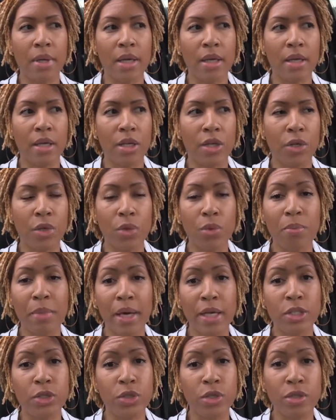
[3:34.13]
You may
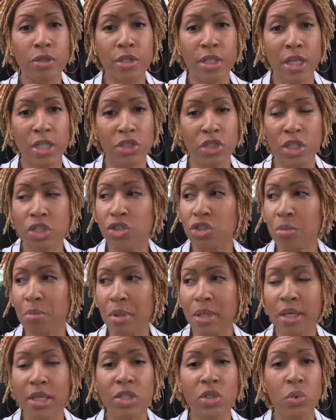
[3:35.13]
do your Digestion
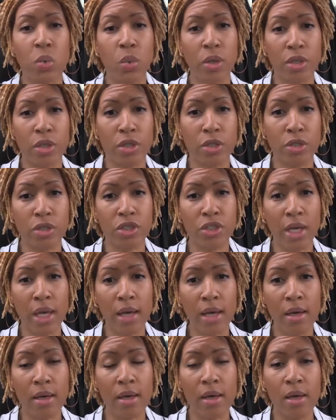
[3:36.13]
Plus with your shake,
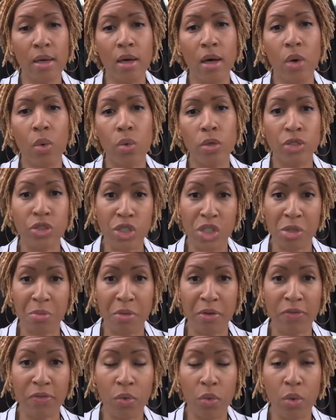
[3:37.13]
or just
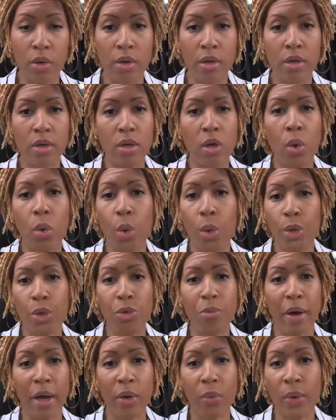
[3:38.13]
before, or you
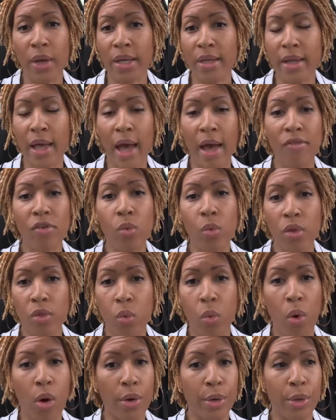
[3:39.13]
might wait and have it with
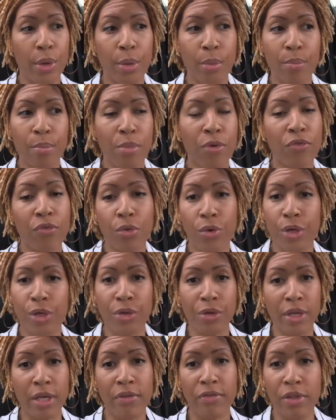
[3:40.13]
water before your
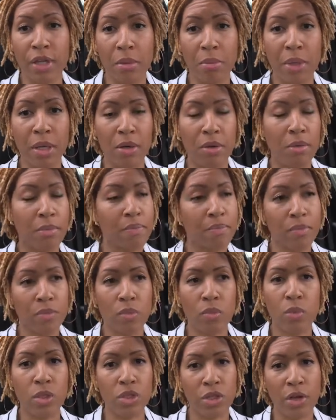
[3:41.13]
evening meal.
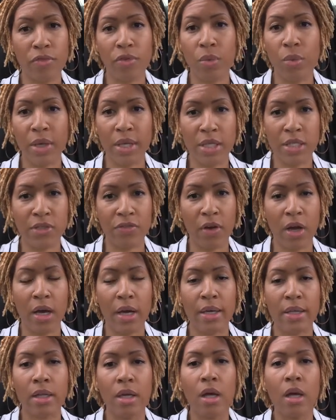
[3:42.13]
Whichever way is
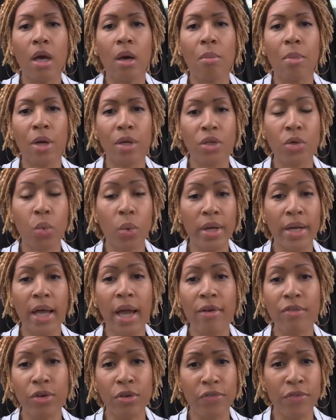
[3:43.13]
fine. But you want to
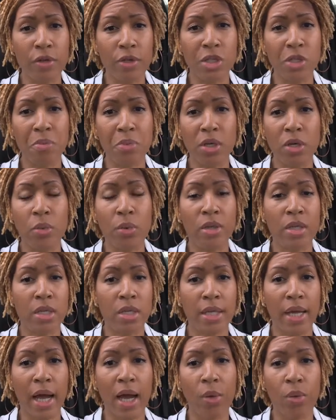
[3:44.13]
have your first meal within an
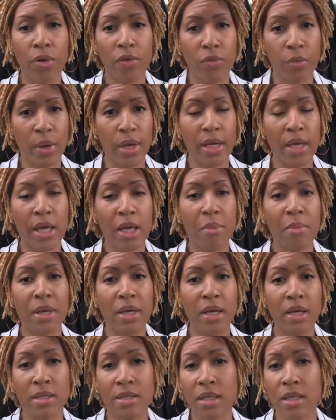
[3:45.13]
hour of waking,
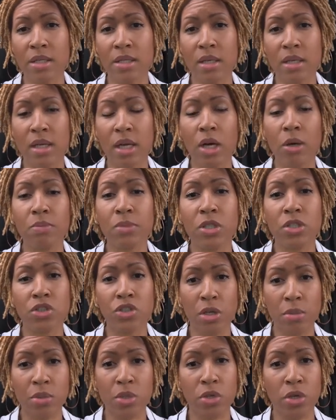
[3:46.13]
because that's going to help to
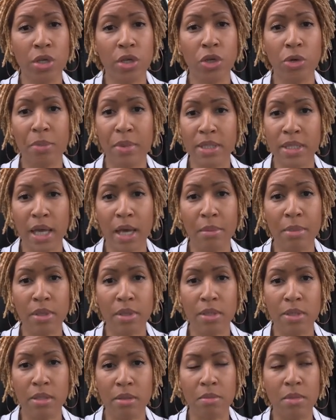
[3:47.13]
jumpstart your
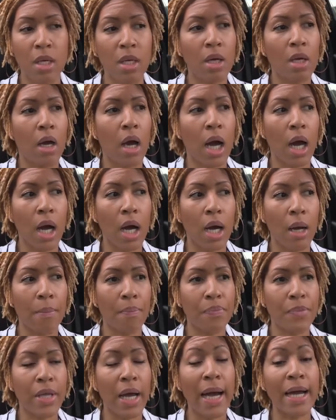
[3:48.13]
metabolism.
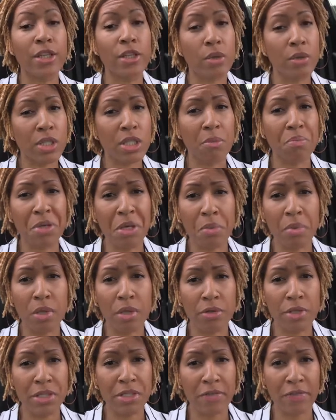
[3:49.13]
I know some people
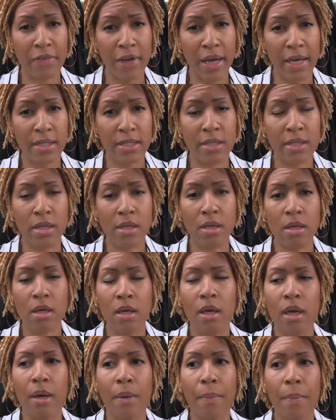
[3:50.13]
are into fasting.
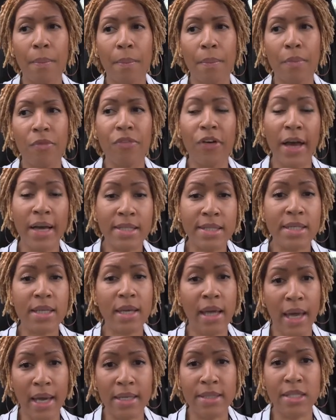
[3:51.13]
Fasting
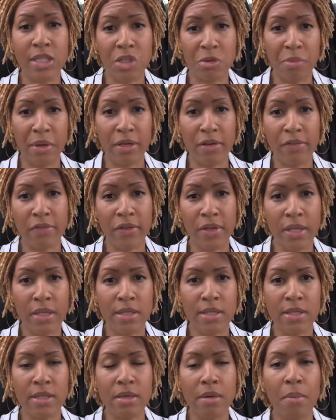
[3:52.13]
has its
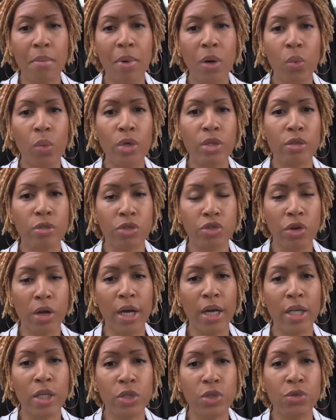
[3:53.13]
benefits, but when you're
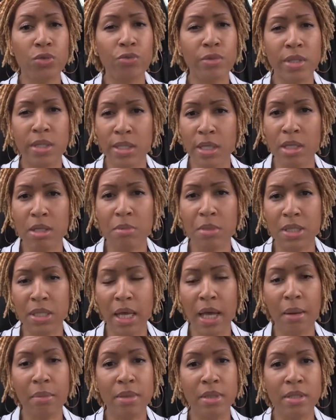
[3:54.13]
trying to reset the
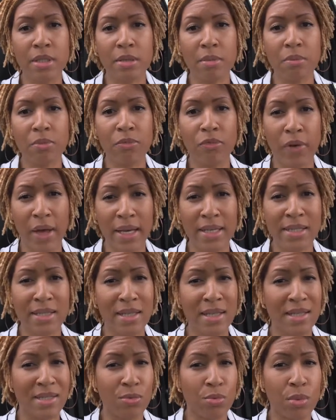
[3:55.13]
metabolism,
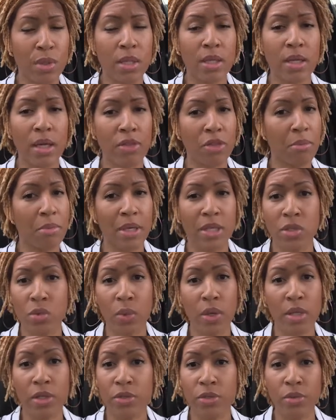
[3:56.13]
fasting is really not the best
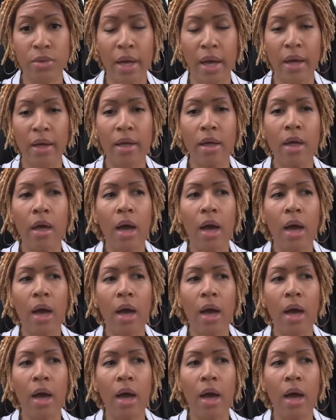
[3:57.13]
way to do that.